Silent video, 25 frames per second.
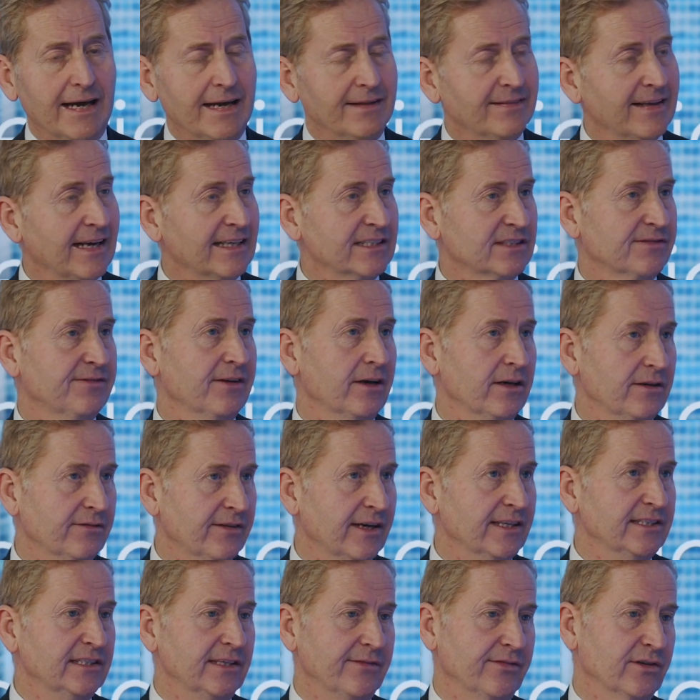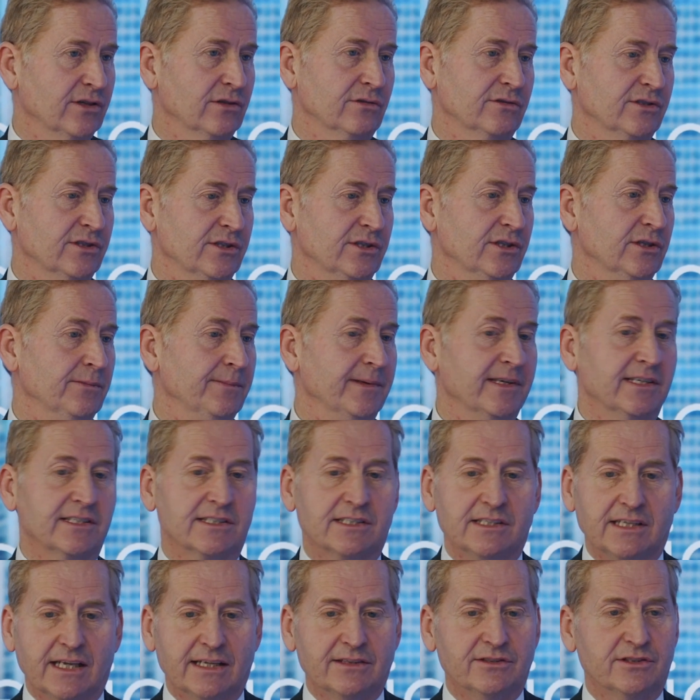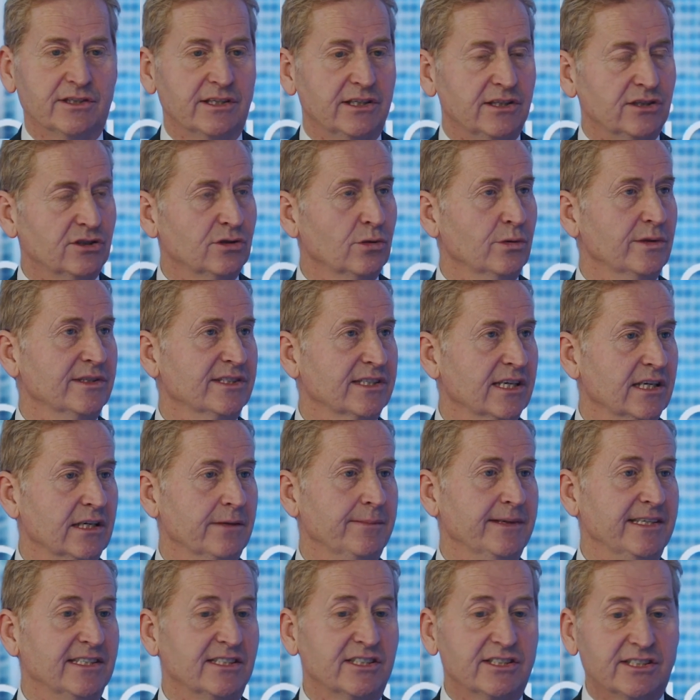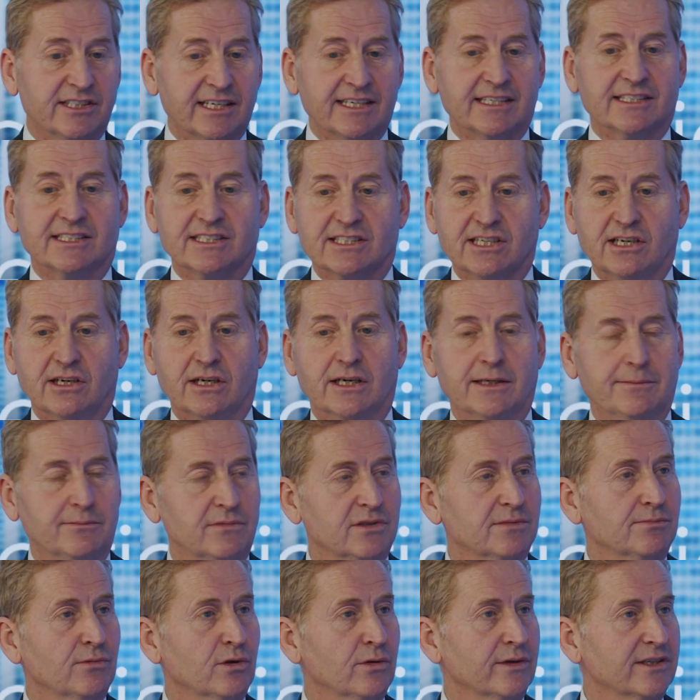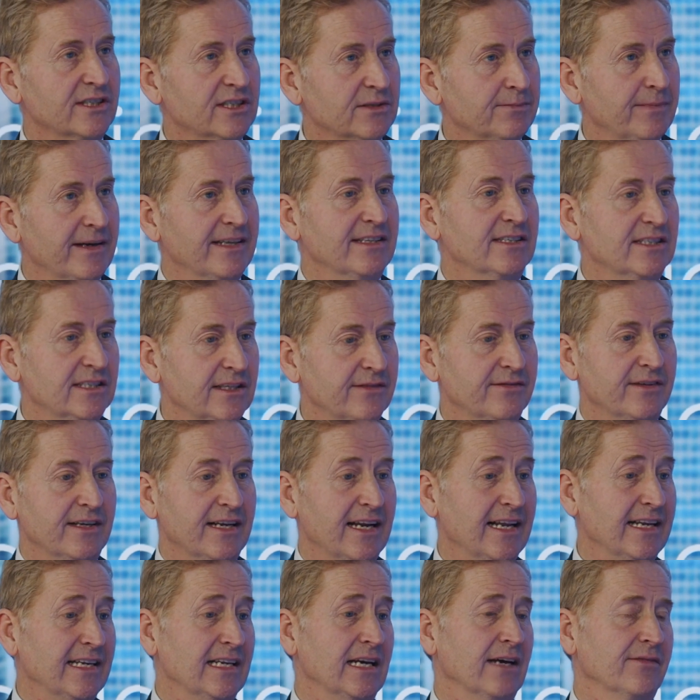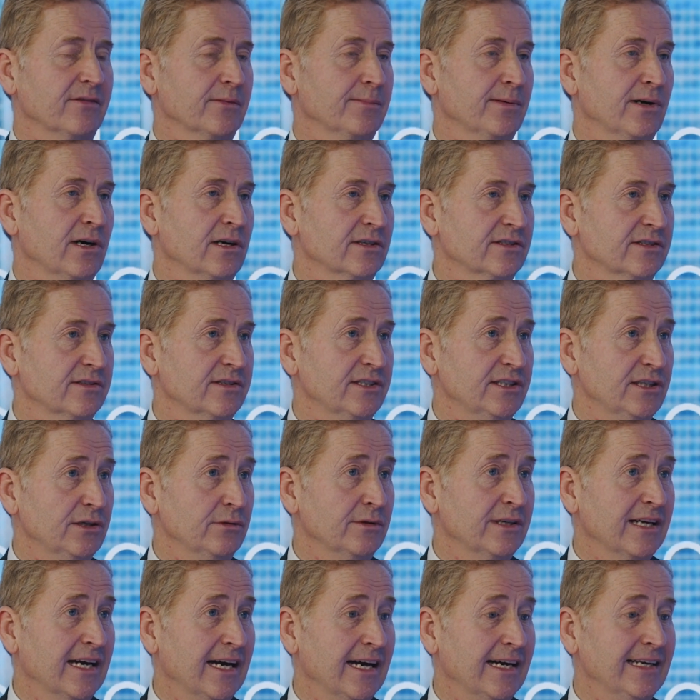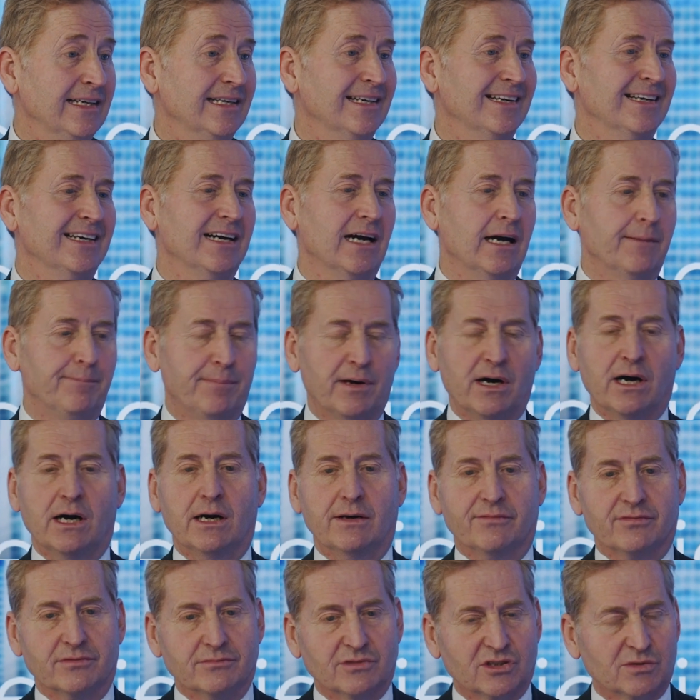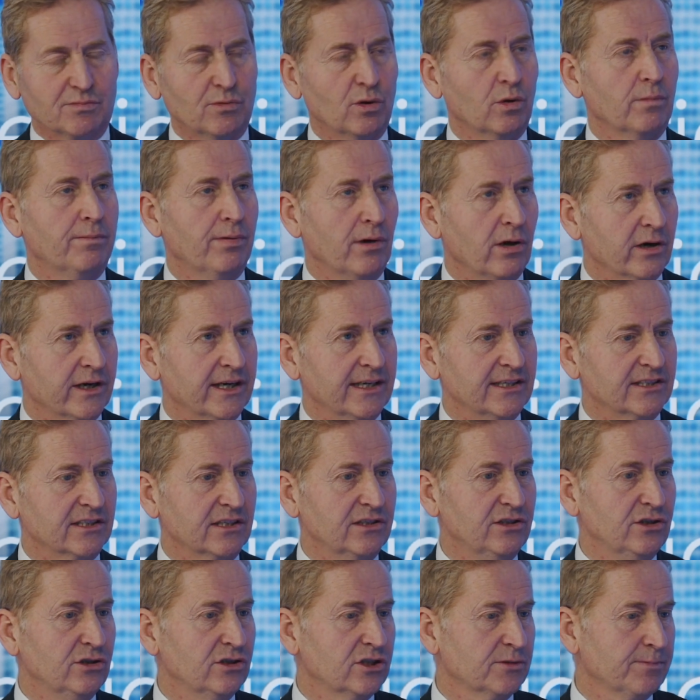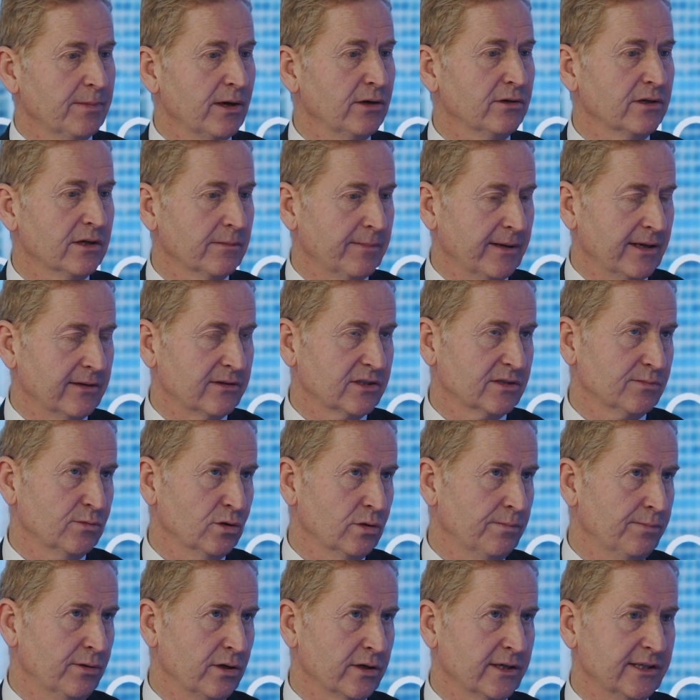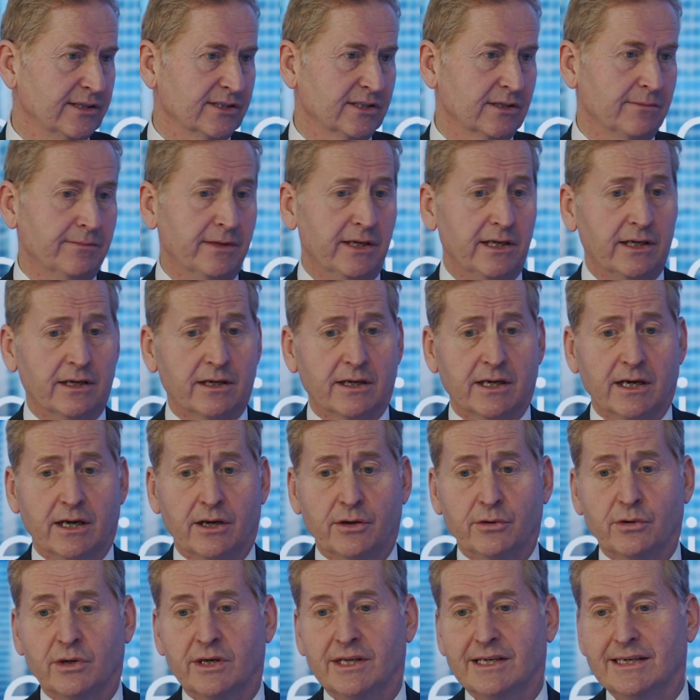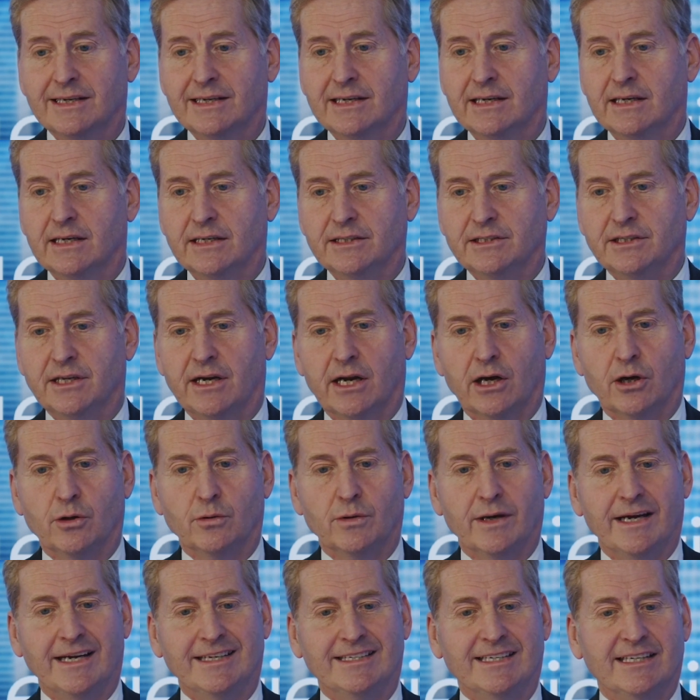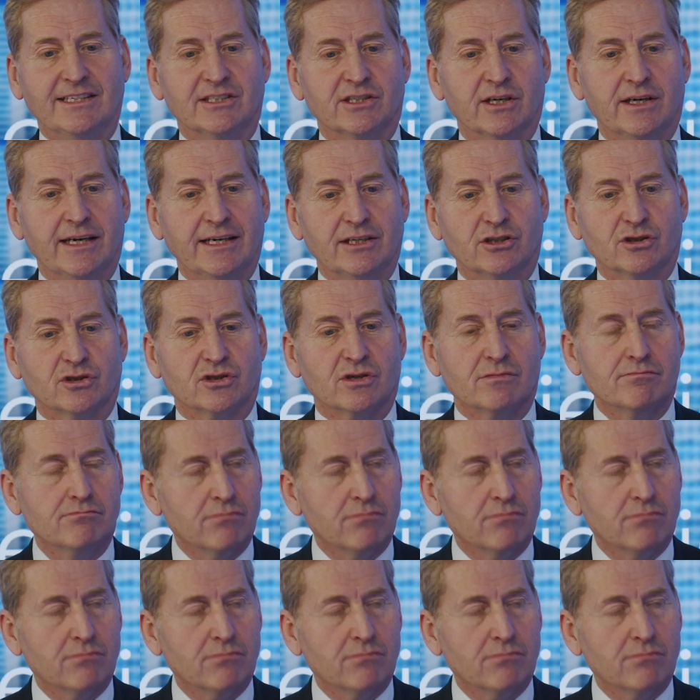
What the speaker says: that's very, very difficult to do because London is always going to be 6 times more expensive than any other part of the UK, apart from small pockets. And you spoke about small pockets a minute ago. You know, it is a